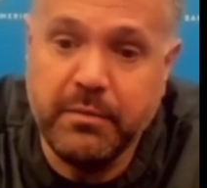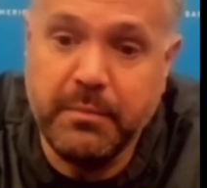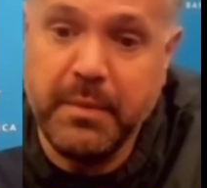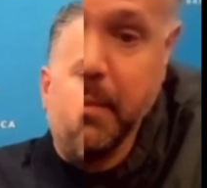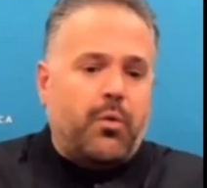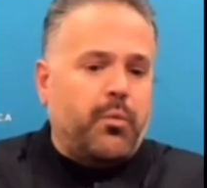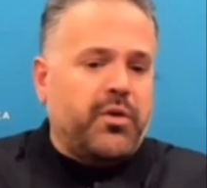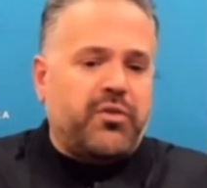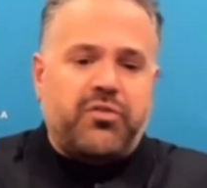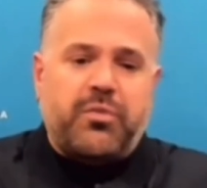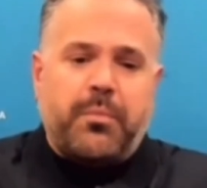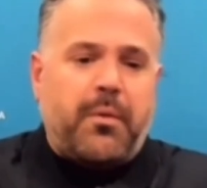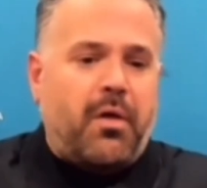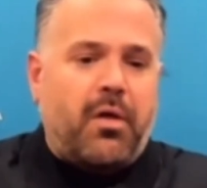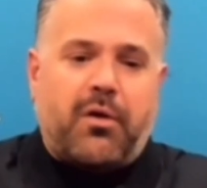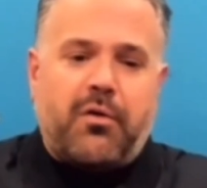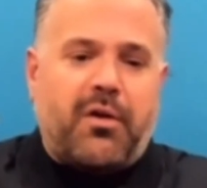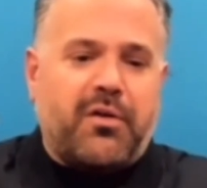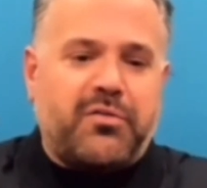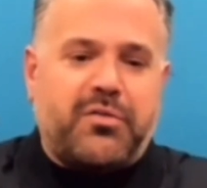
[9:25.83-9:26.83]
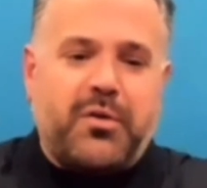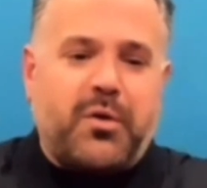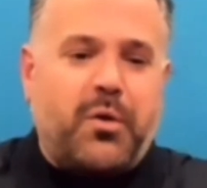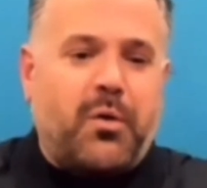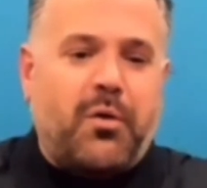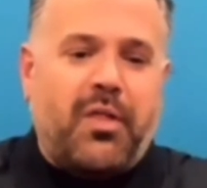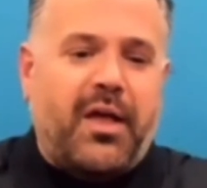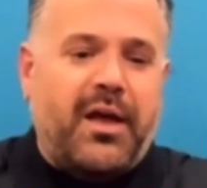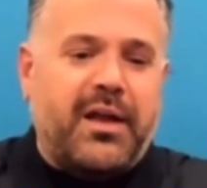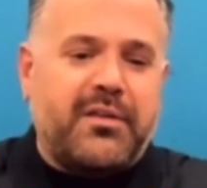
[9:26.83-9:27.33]
he's thinking ball across the goal
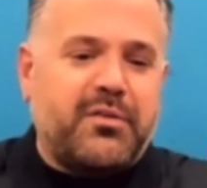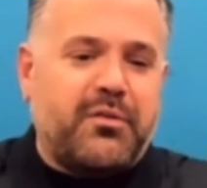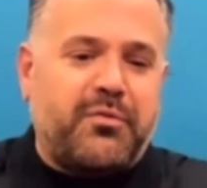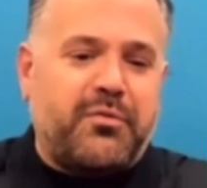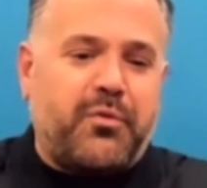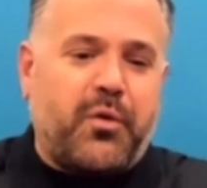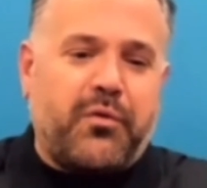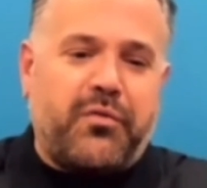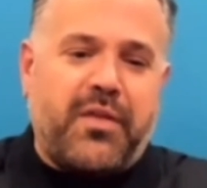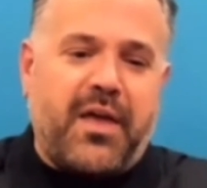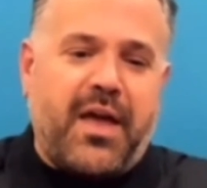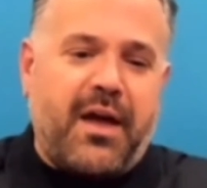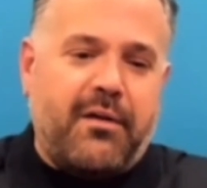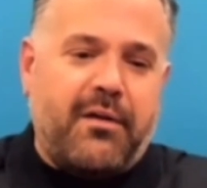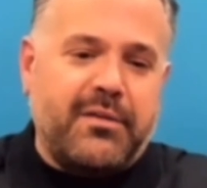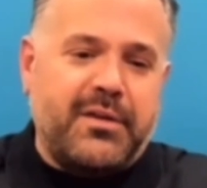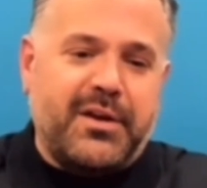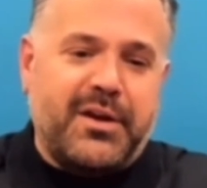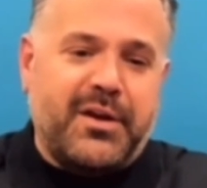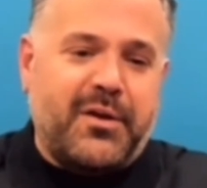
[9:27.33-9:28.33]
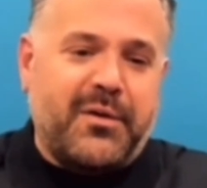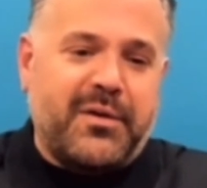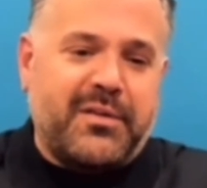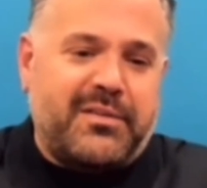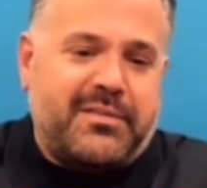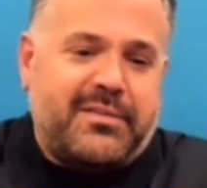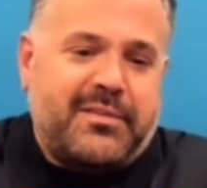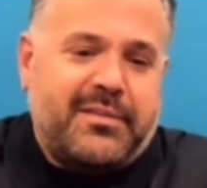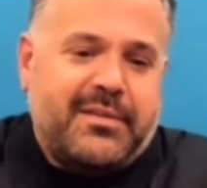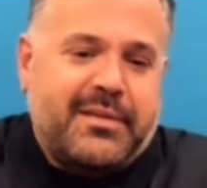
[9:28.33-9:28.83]
line until 4th down. You know,
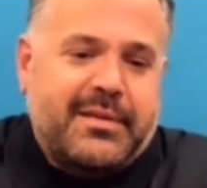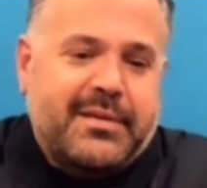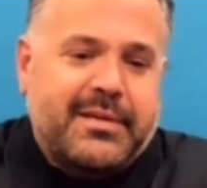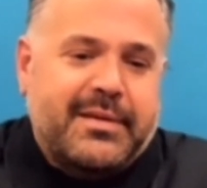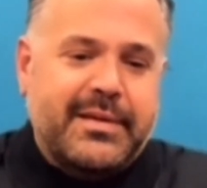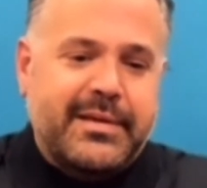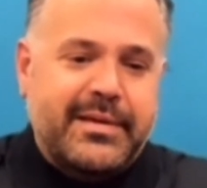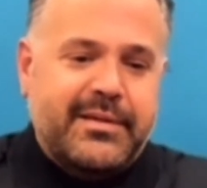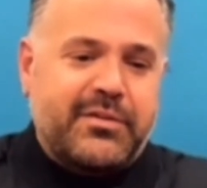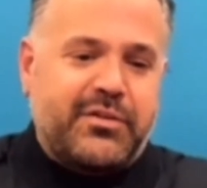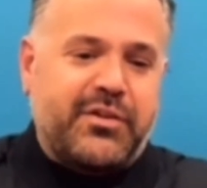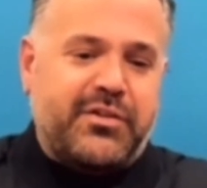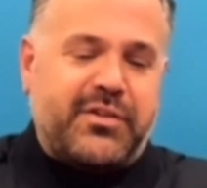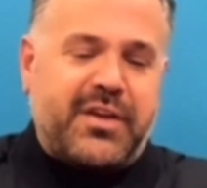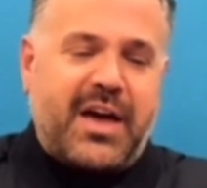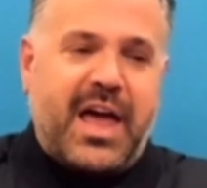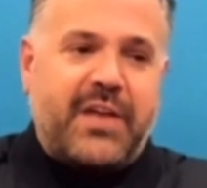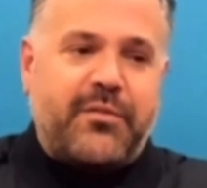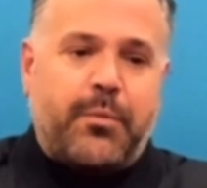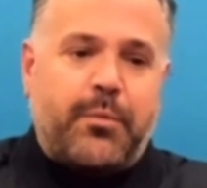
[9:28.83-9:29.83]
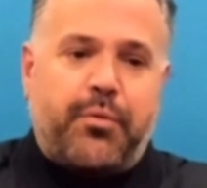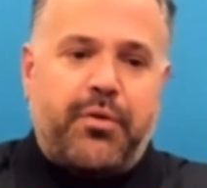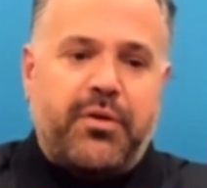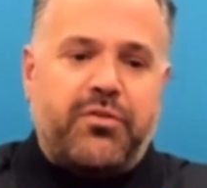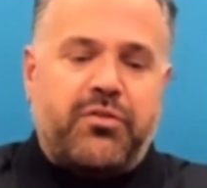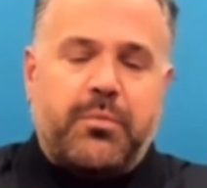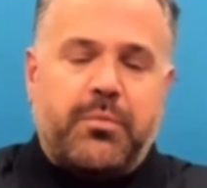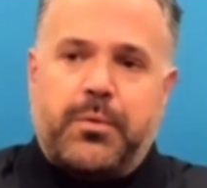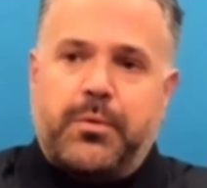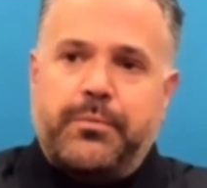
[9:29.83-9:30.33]
it's just kind of a
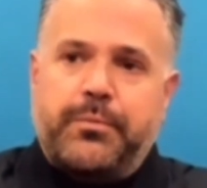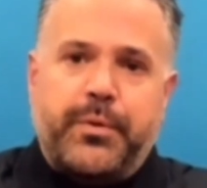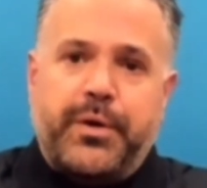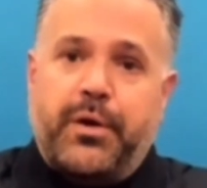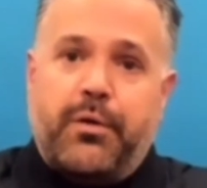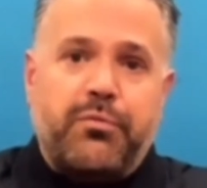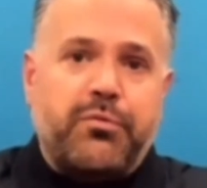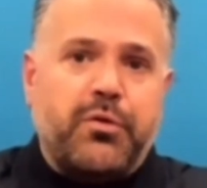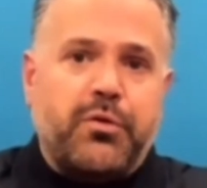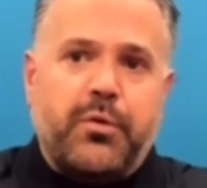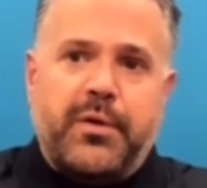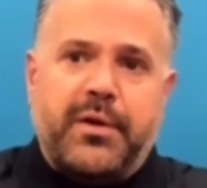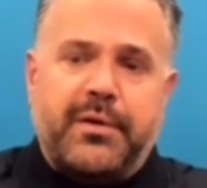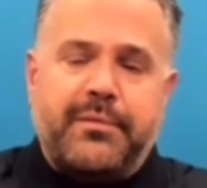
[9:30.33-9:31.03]
principle. We don't do it.